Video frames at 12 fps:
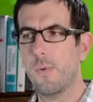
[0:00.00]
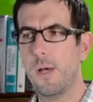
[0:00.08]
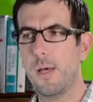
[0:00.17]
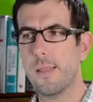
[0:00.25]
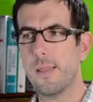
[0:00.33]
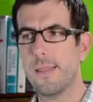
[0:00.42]

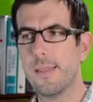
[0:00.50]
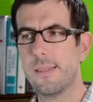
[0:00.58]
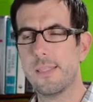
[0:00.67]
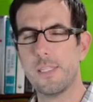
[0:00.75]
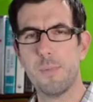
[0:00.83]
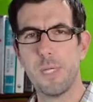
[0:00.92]
Well, this
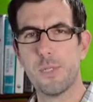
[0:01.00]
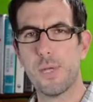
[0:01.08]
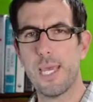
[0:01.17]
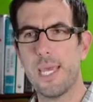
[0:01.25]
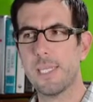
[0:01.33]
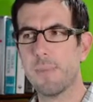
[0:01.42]
is a special
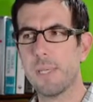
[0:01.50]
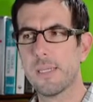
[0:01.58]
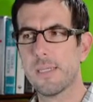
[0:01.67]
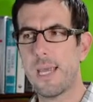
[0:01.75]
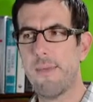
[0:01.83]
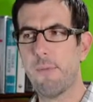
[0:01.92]
case
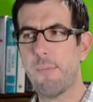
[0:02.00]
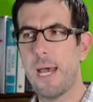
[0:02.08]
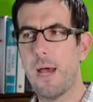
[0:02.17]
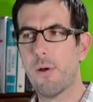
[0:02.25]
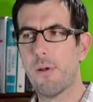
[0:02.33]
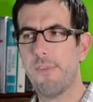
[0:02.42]
because I have the
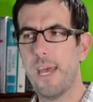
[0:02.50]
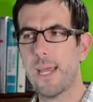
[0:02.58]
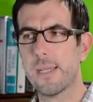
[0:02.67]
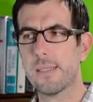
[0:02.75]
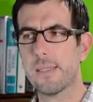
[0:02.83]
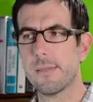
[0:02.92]
power of
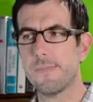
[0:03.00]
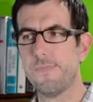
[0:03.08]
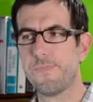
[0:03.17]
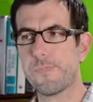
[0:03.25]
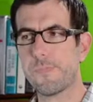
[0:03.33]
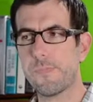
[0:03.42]
x
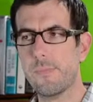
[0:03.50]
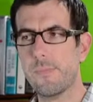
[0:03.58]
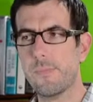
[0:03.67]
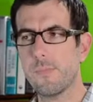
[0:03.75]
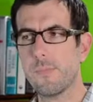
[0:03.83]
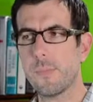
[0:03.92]

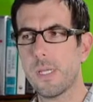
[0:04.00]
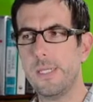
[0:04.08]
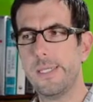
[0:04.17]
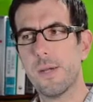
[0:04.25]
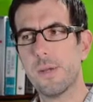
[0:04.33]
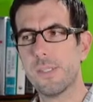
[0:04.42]

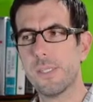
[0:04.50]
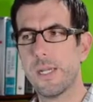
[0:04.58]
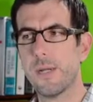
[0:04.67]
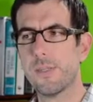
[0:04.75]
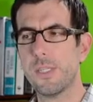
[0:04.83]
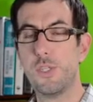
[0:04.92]

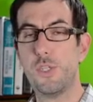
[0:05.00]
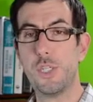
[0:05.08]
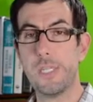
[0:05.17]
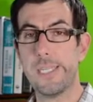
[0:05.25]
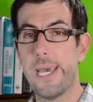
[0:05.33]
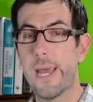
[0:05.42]
downstairs and it's
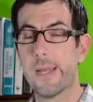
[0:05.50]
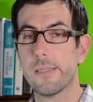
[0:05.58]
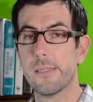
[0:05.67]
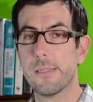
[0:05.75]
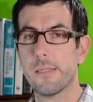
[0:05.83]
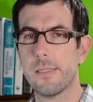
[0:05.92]
just
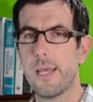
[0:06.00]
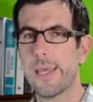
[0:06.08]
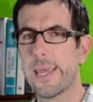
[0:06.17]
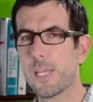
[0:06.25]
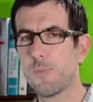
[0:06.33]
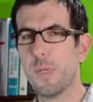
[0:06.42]
x. It's not
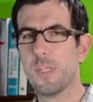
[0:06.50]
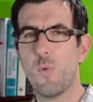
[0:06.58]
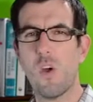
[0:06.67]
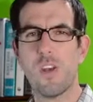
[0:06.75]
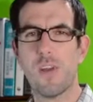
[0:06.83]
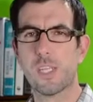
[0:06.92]
like x plus
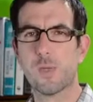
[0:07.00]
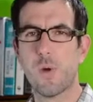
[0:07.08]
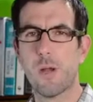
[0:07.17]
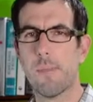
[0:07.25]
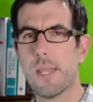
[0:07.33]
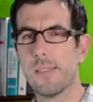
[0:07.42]
1 or x
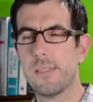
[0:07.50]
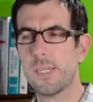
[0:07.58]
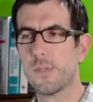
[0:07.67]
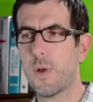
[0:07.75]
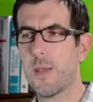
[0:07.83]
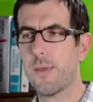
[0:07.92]
squared minus
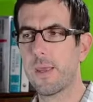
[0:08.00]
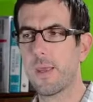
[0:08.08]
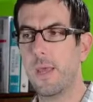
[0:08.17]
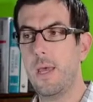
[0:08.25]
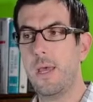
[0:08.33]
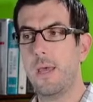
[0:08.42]
6 or anything.
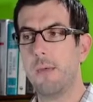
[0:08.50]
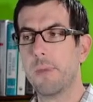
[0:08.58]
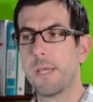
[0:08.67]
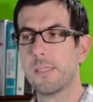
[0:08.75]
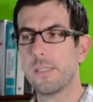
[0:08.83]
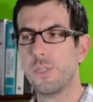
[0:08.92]

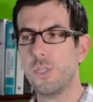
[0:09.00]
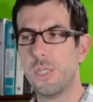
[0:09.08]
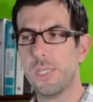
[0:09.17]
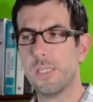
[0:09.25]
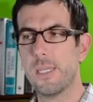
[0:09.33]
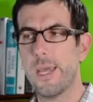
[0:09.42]
Because it's
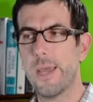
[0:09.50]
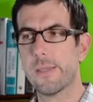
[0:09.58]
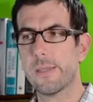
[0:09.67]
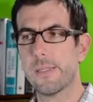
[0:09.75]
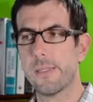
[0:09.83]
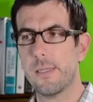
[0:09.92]
just an
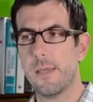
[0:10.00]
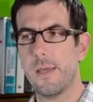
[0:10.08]
x,